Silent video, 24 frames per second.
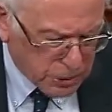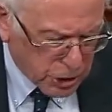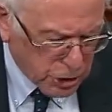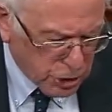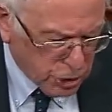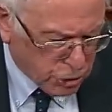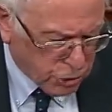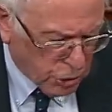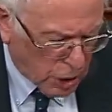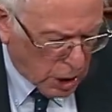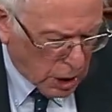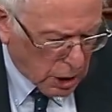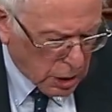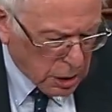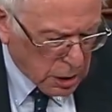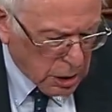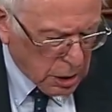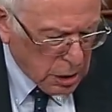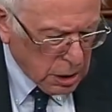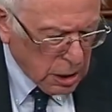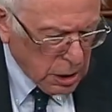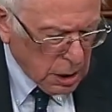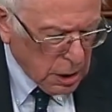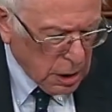drug
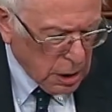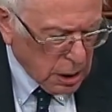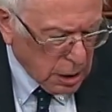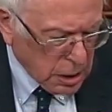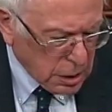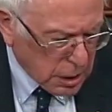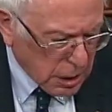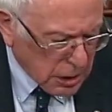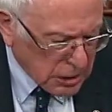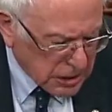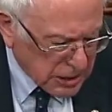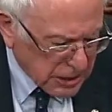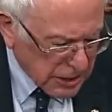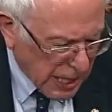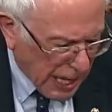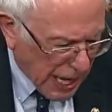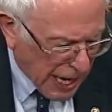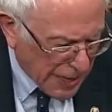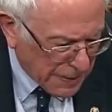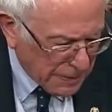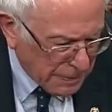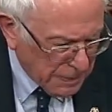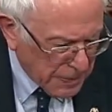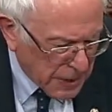does
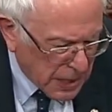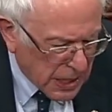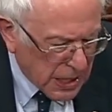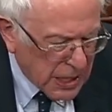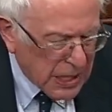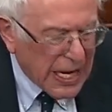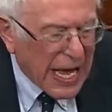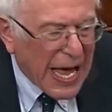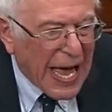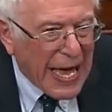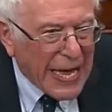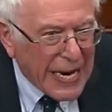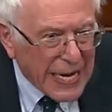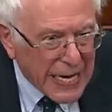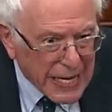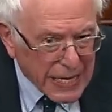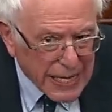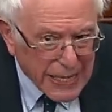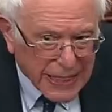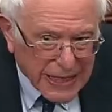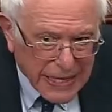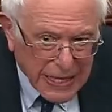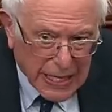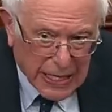not mean
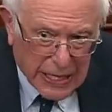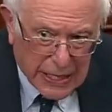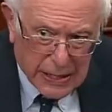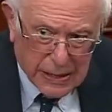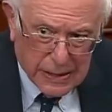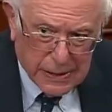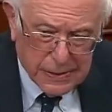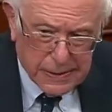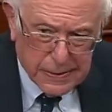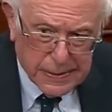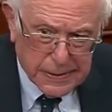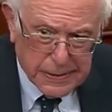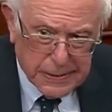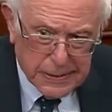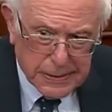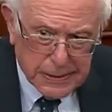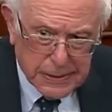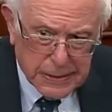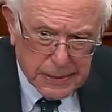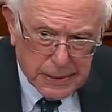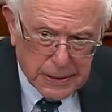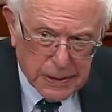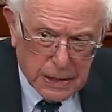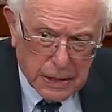anything
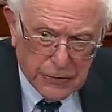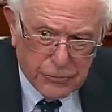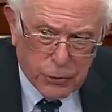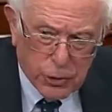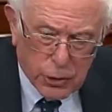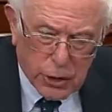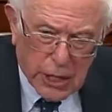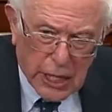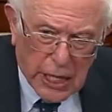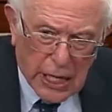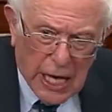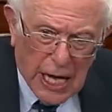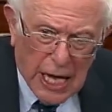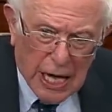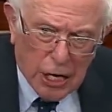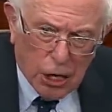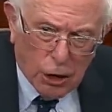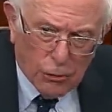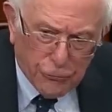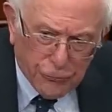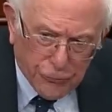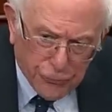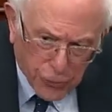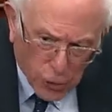if you cannot
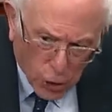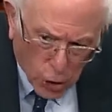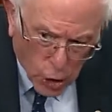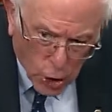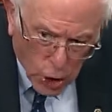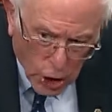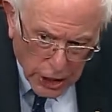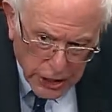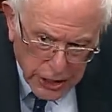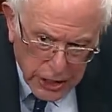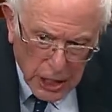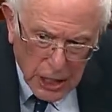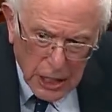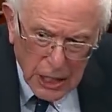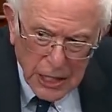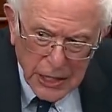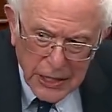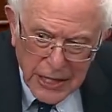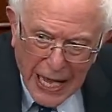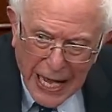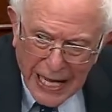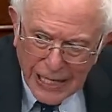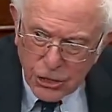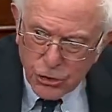afford
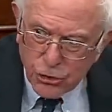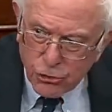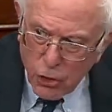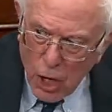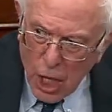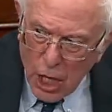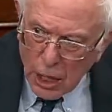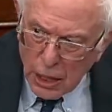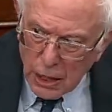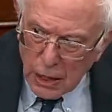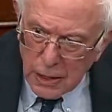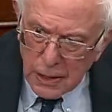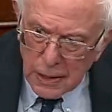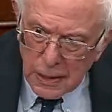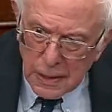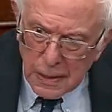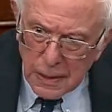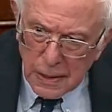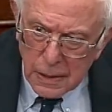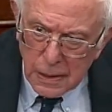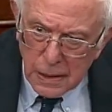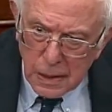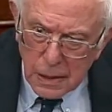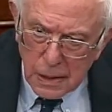that drug.
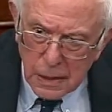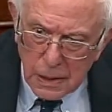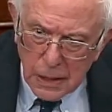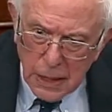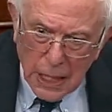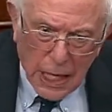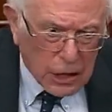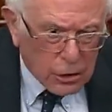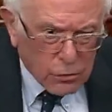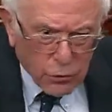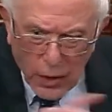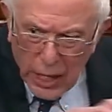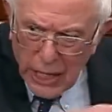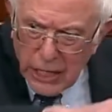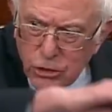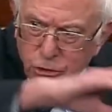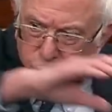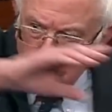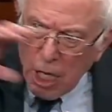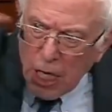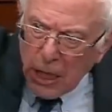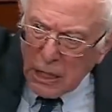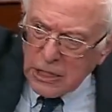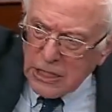You got great
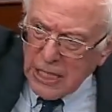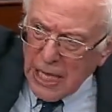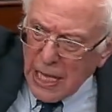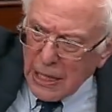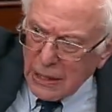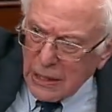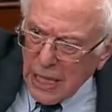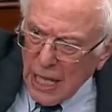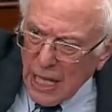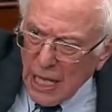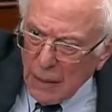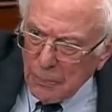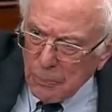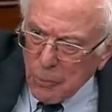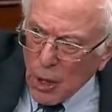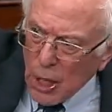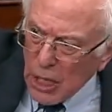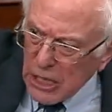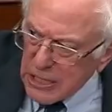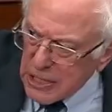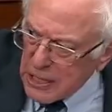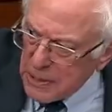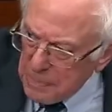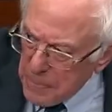drugs out there. What
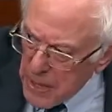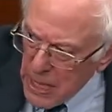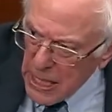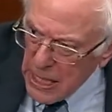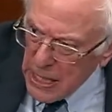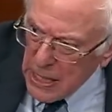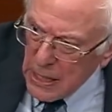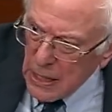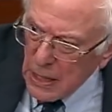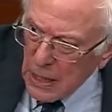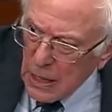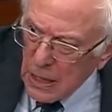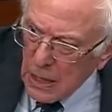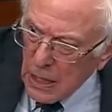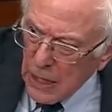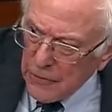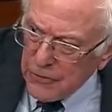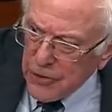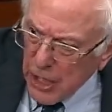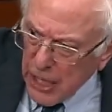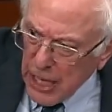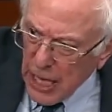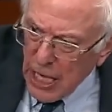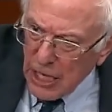does it mean if
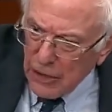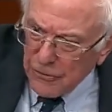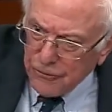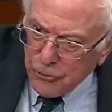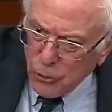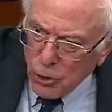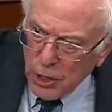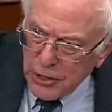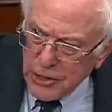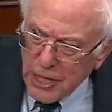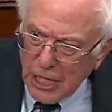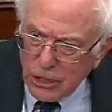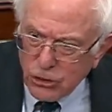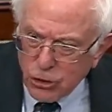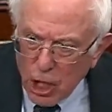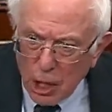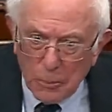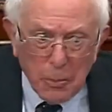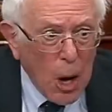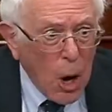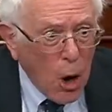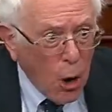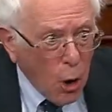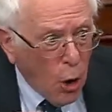you can't afford that drug?
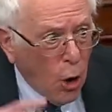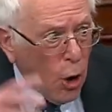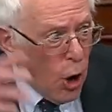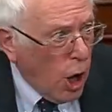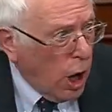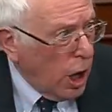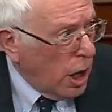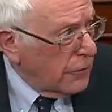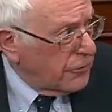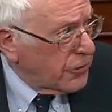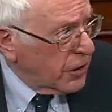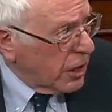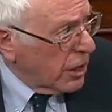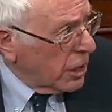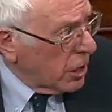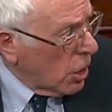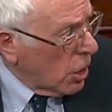Or if you're going to go